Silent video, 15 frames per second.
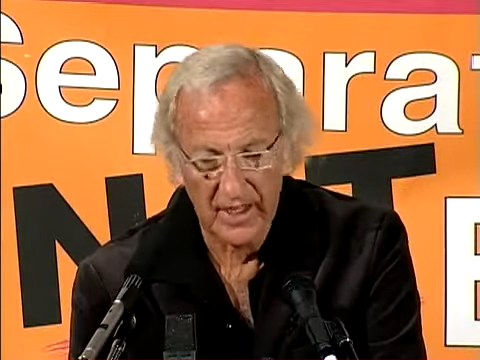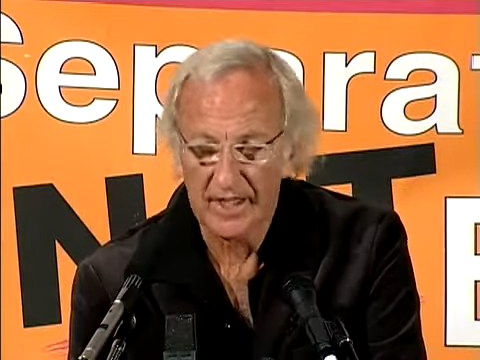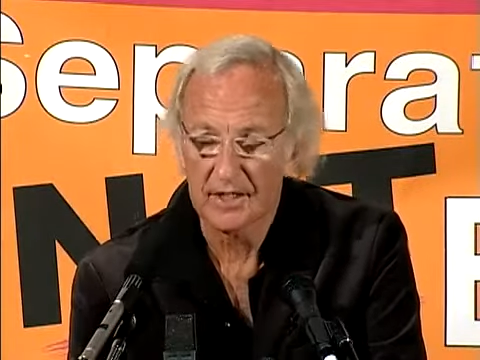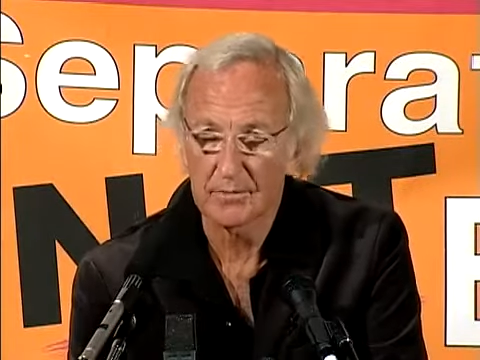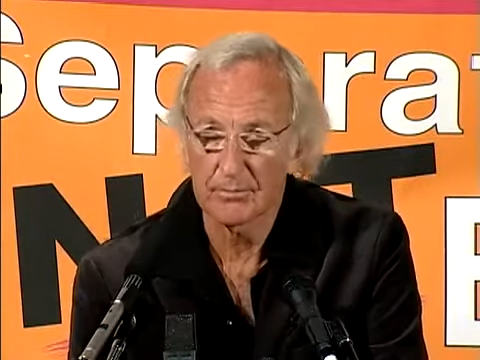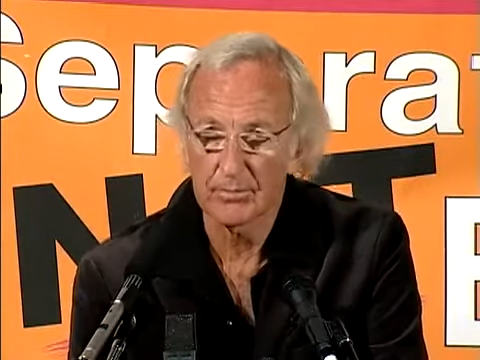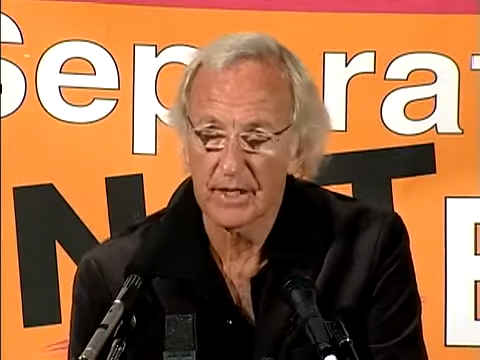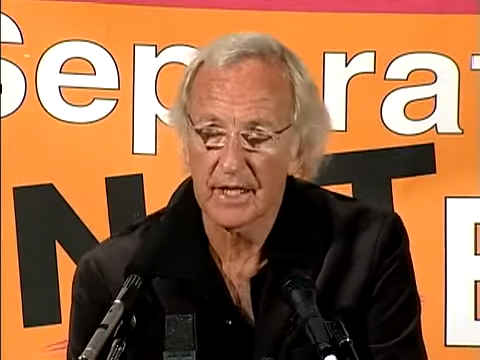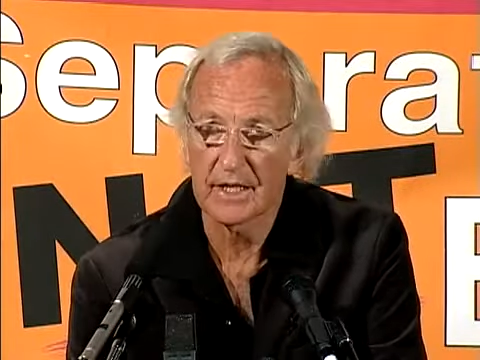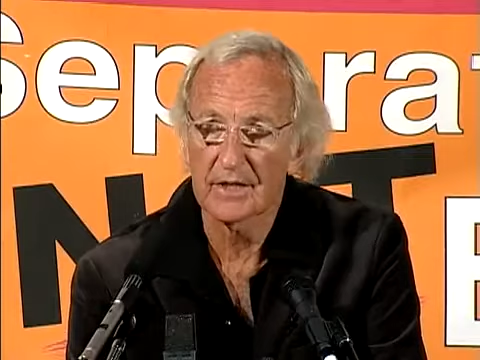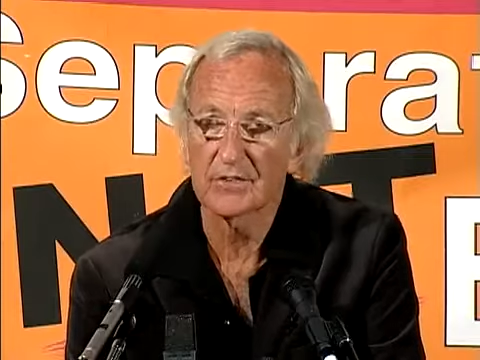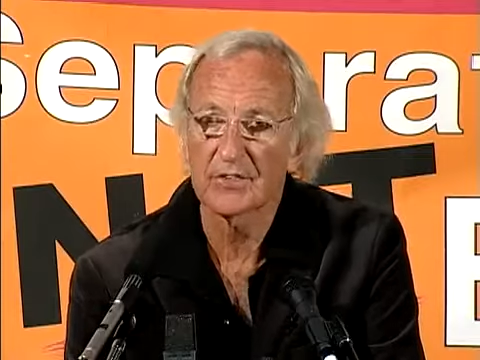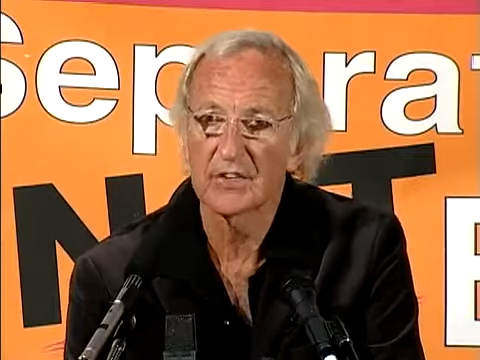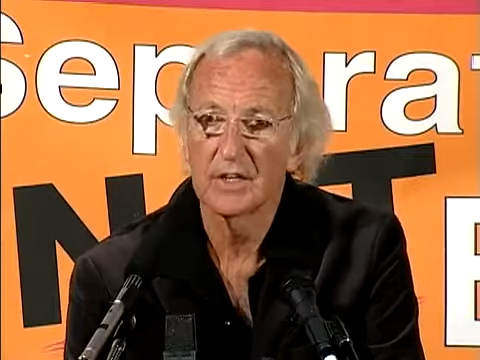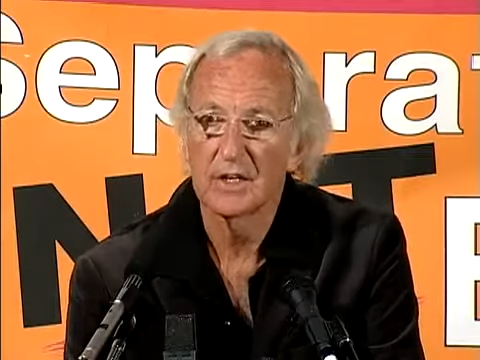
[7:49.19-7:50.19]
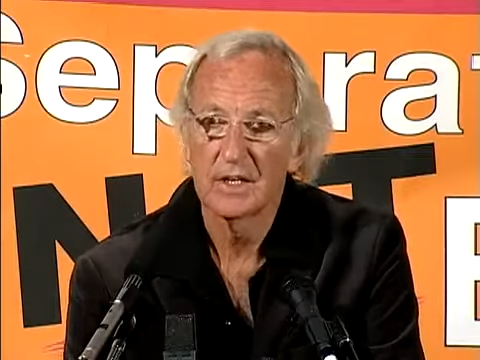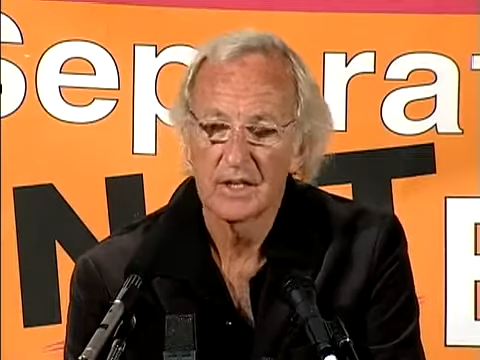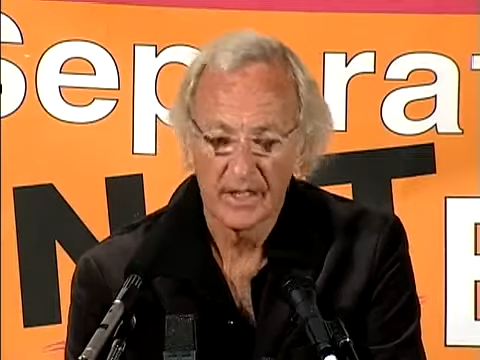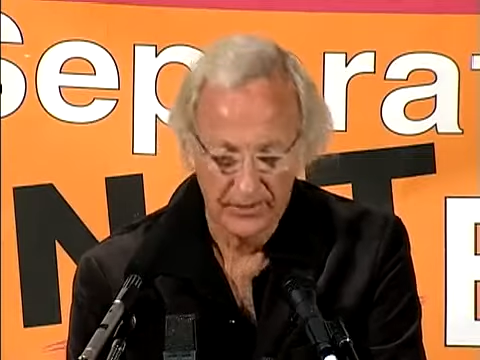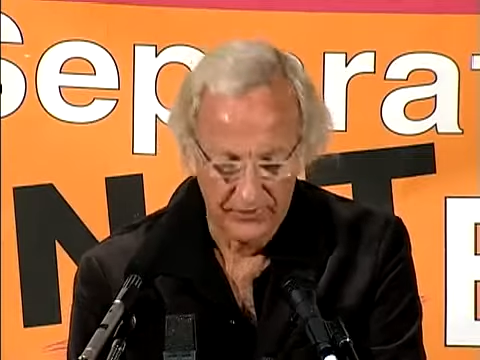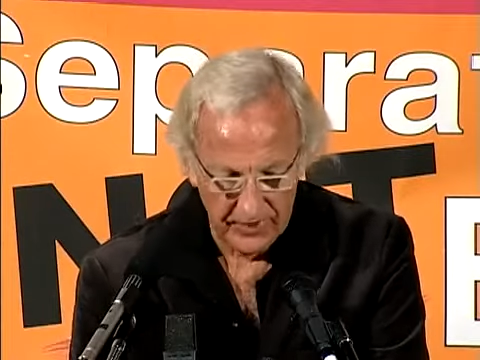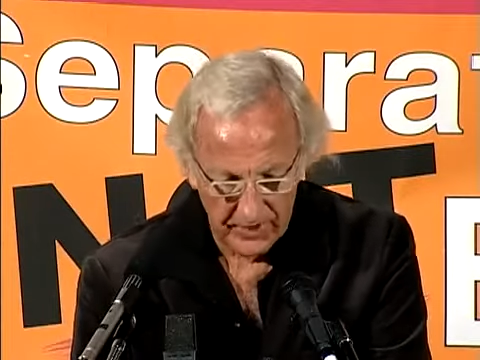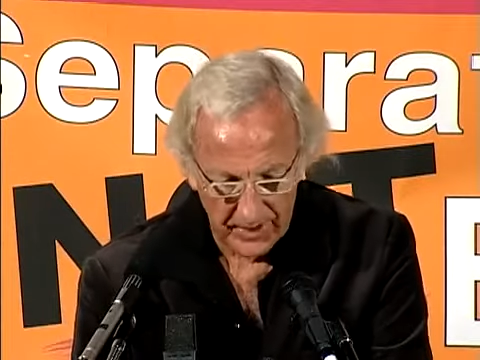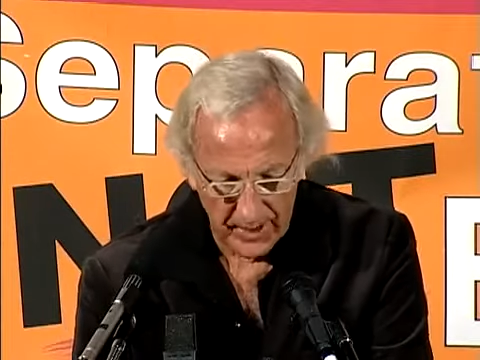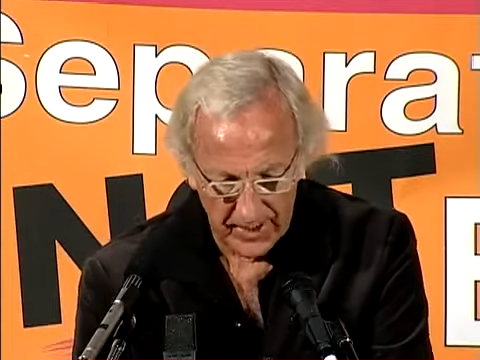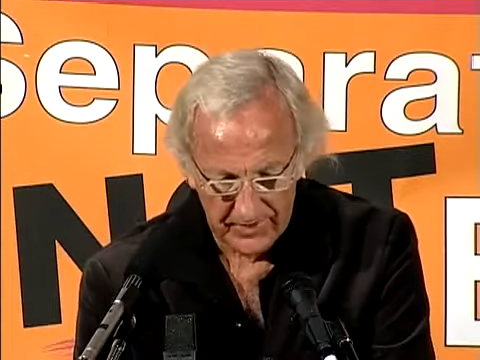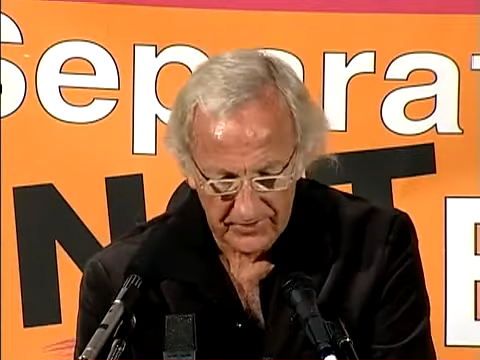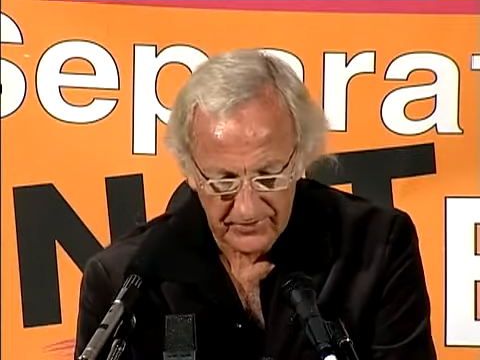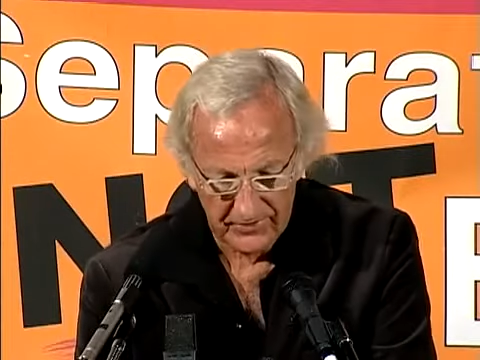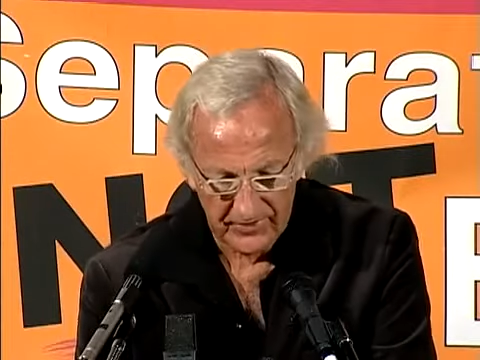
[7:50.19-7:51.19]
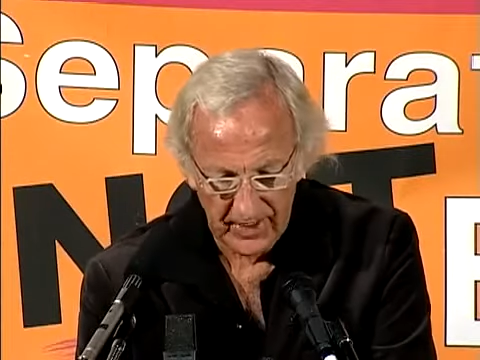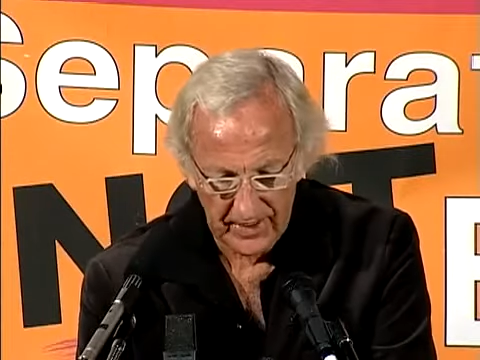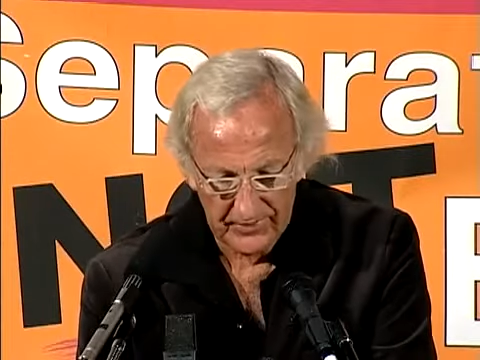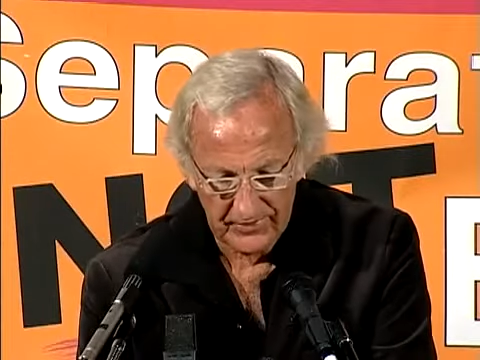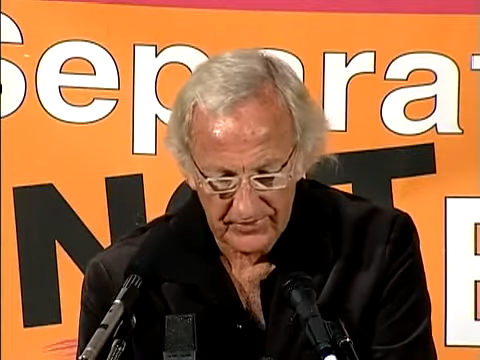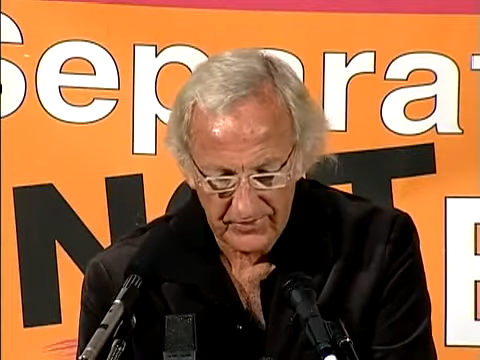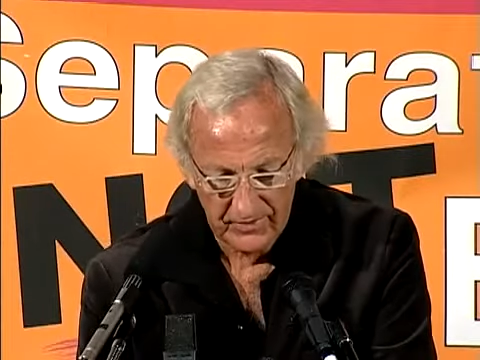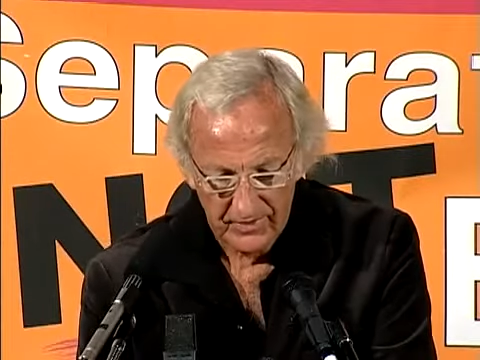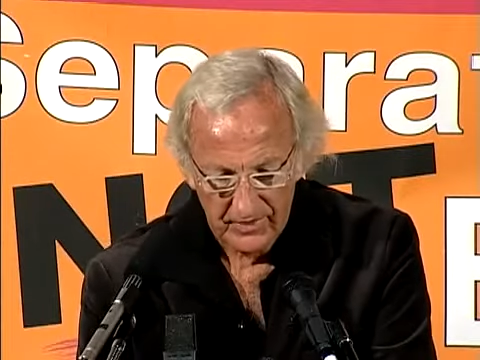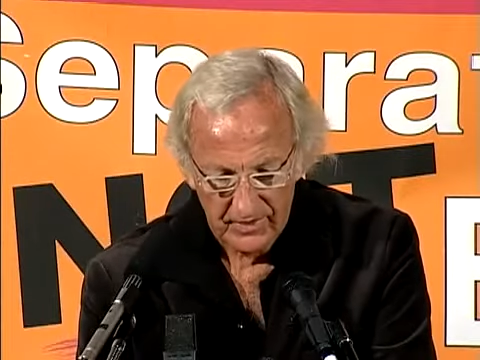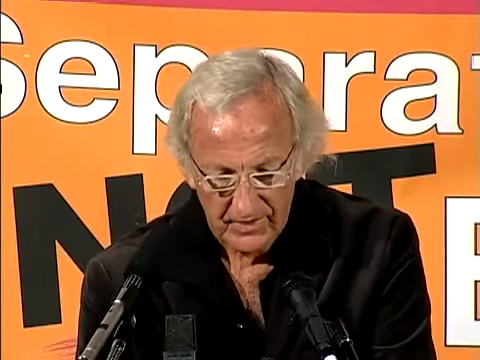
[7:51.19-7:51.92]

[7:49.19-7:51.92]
taken place in the United States,